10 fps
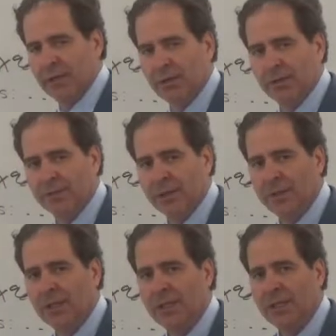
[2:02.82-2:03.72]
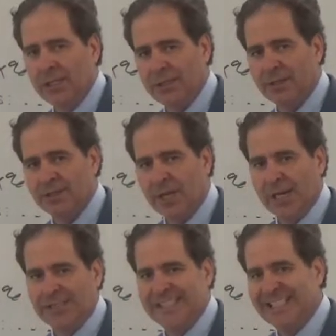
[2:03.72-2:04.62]
over into the
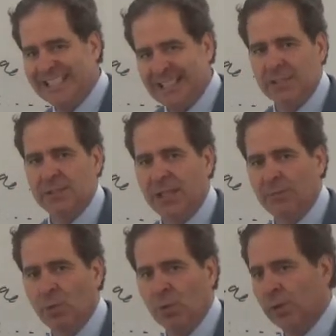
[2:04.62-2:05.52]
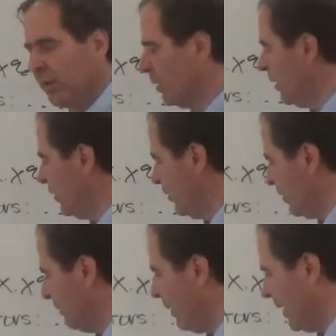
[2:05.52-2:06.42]
stocks in the same order. You're
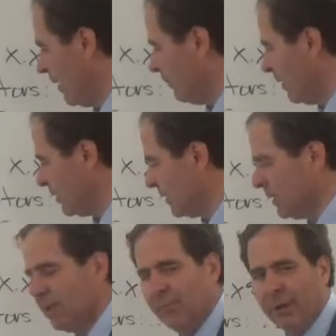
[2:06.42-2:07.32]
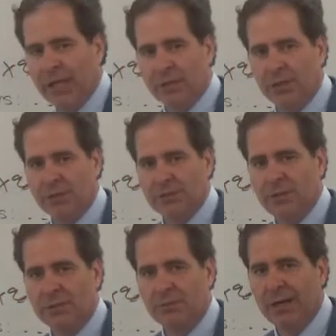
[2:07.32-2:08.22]
going to buy on margin, buy calls,
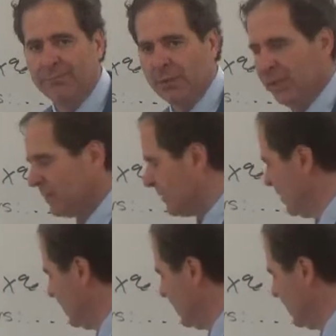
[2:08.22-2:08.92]
write puts.